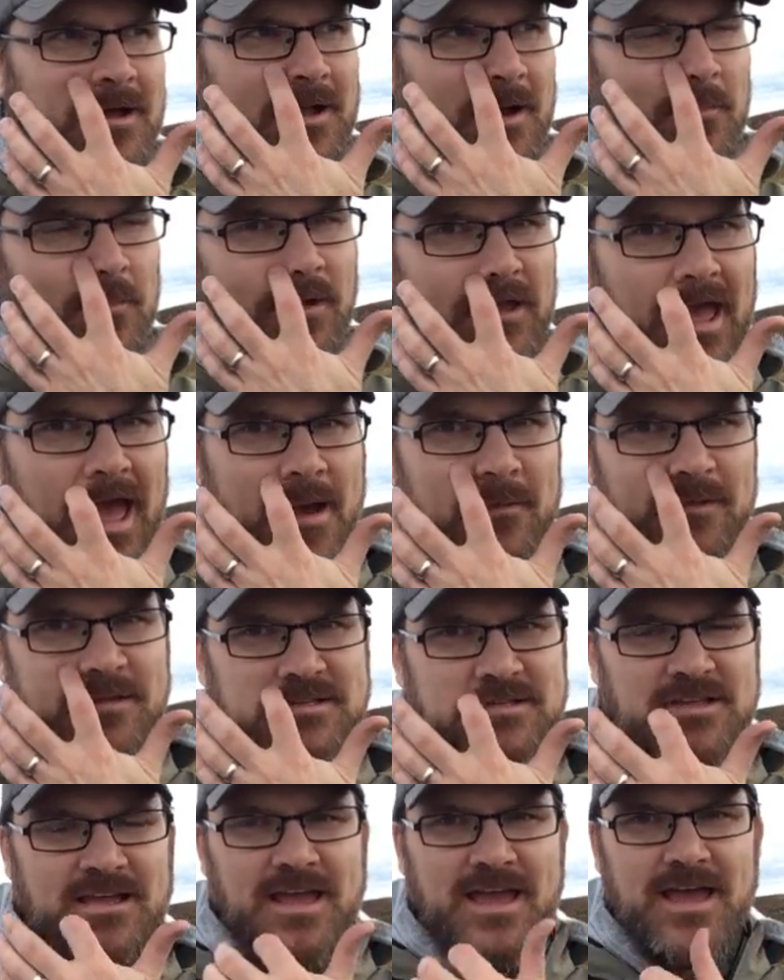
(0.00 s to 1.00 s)
a couple
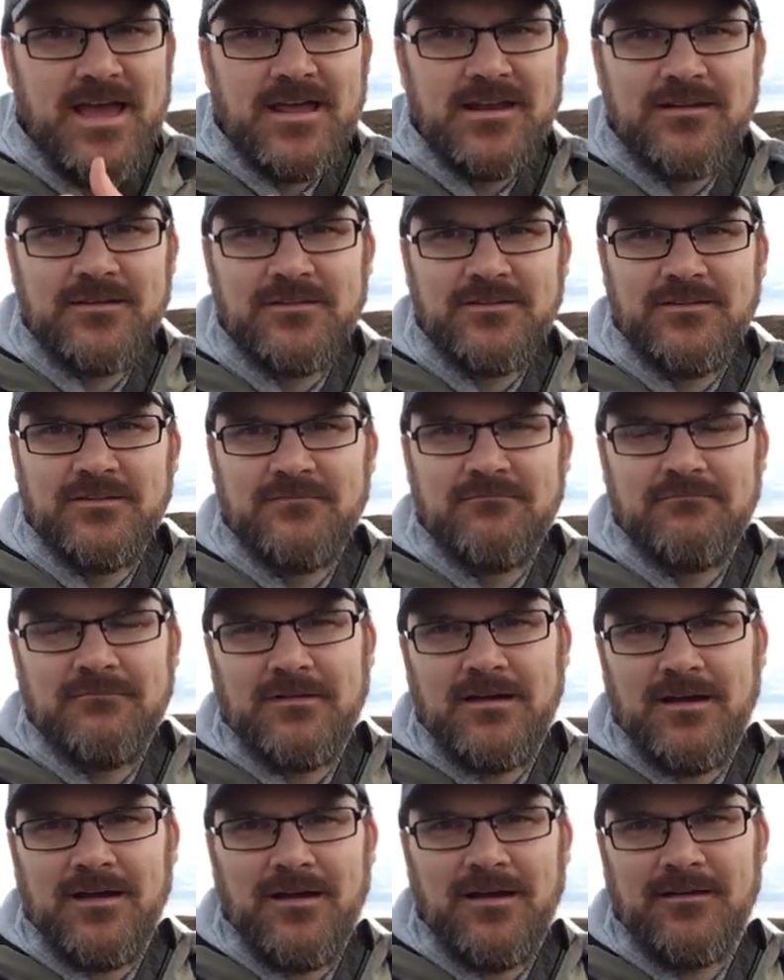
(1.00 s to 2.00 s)
cabins,
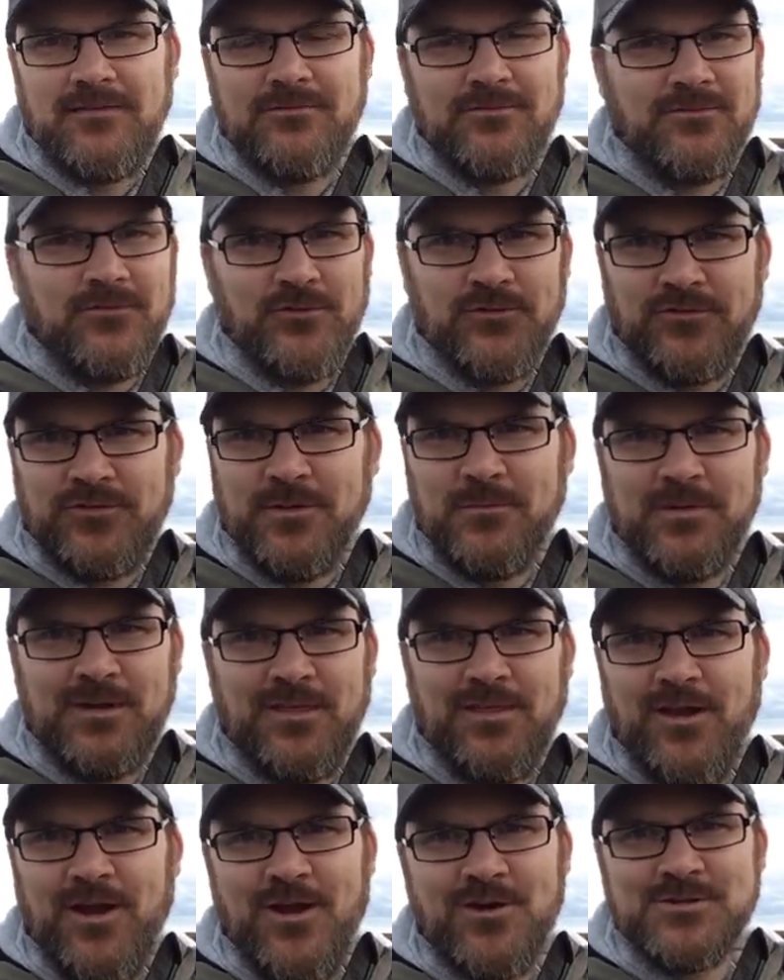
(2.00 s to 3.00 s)
and there's
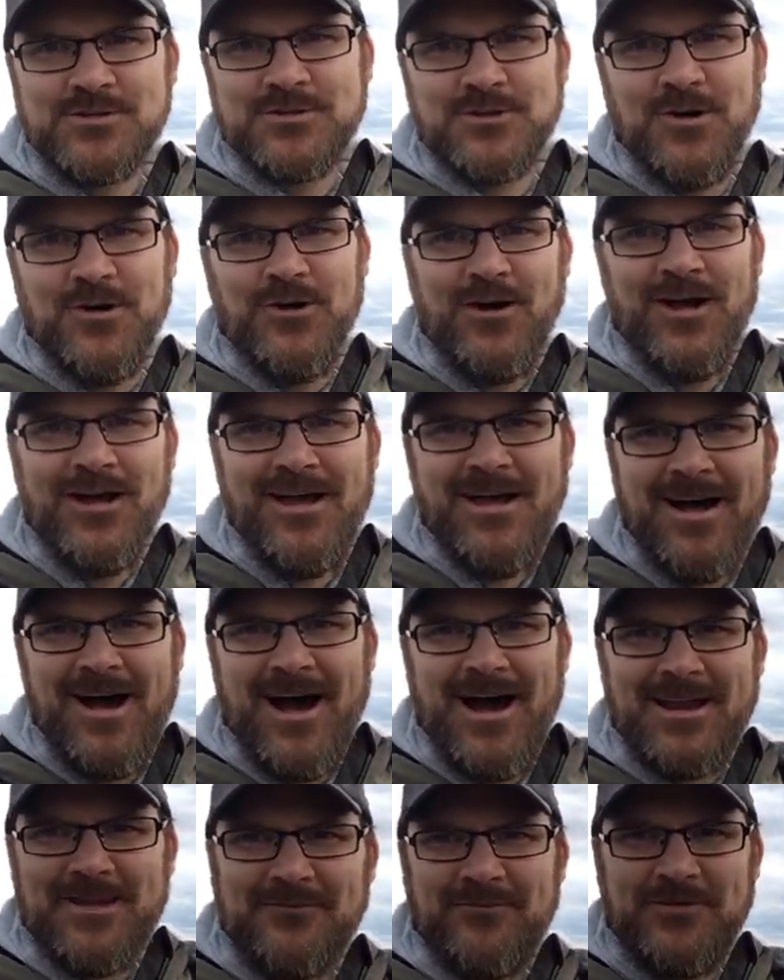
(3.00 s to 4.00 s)
somebody there, so
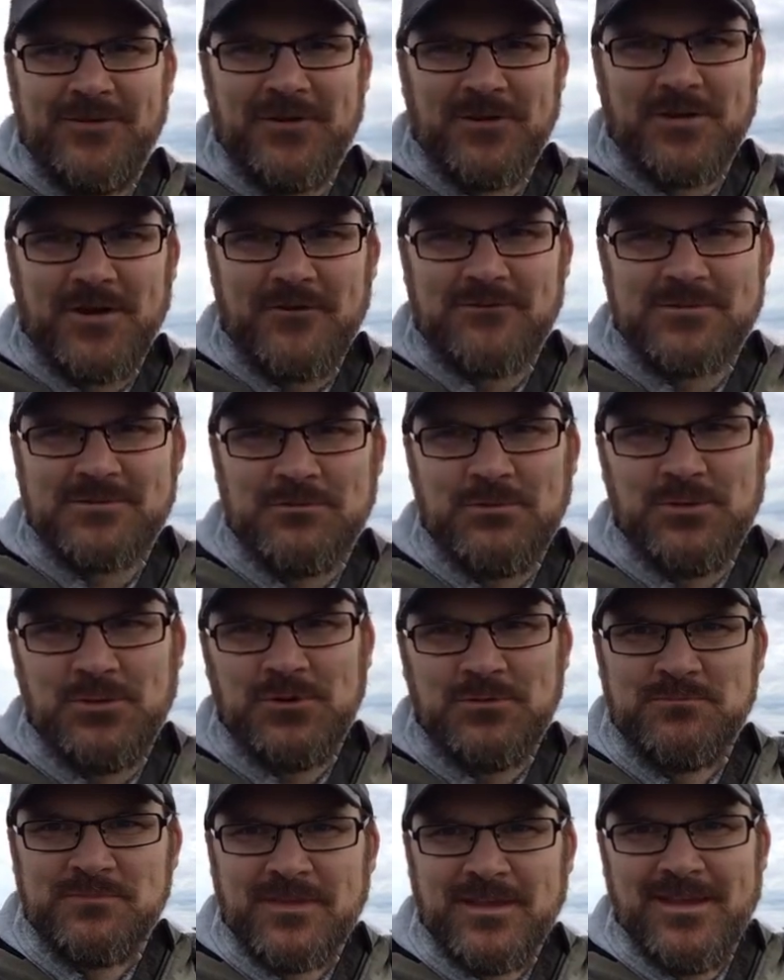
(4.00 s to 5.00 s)
I didn't feel
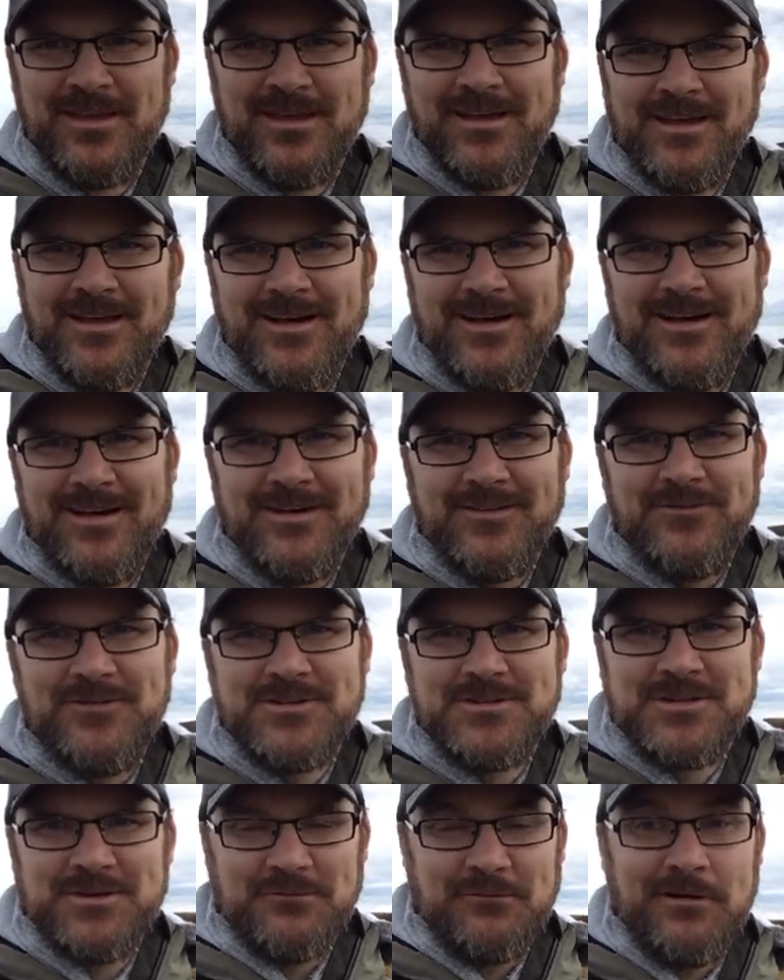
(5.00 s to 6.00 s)
comfortable
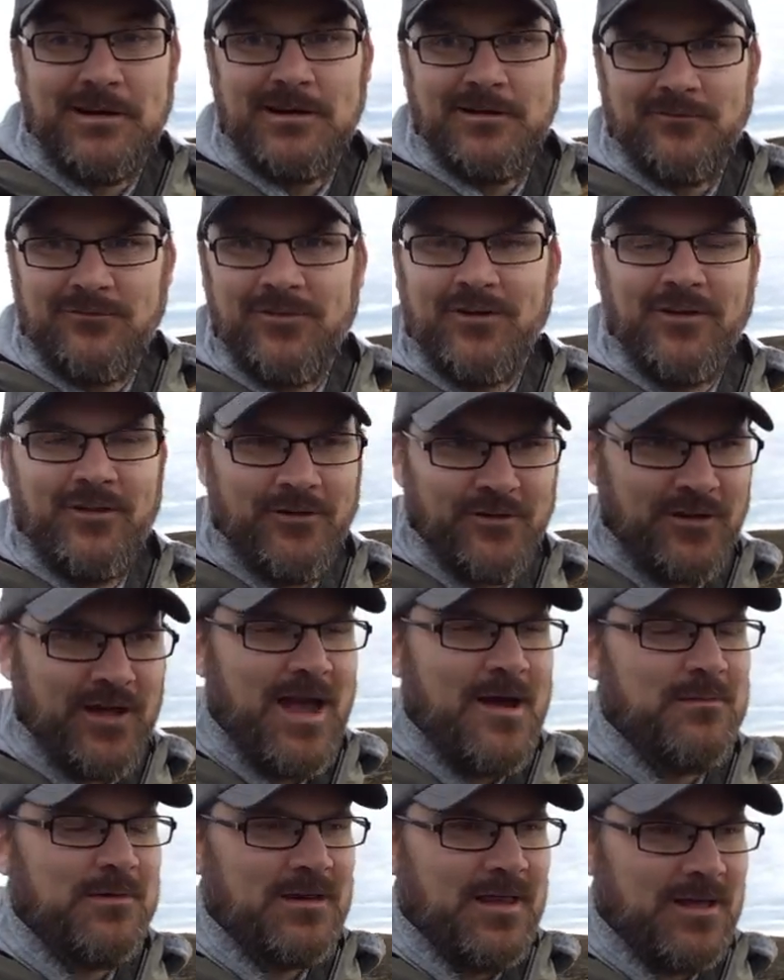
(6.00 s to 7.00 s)
fishing right in front of their
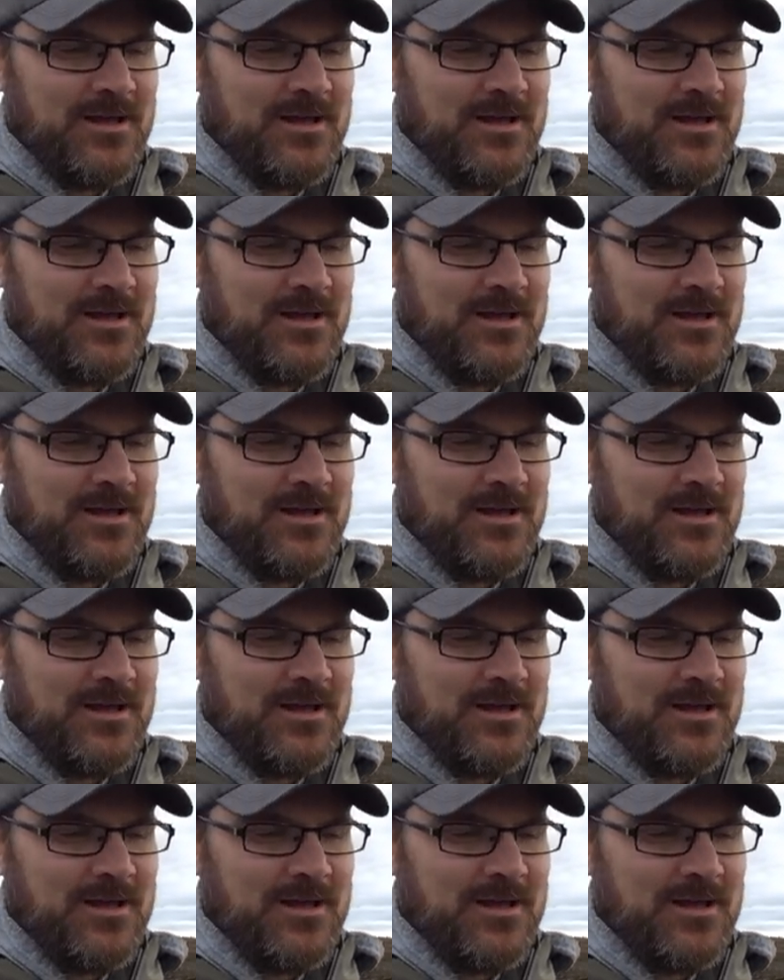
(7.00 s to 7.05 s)
cabin.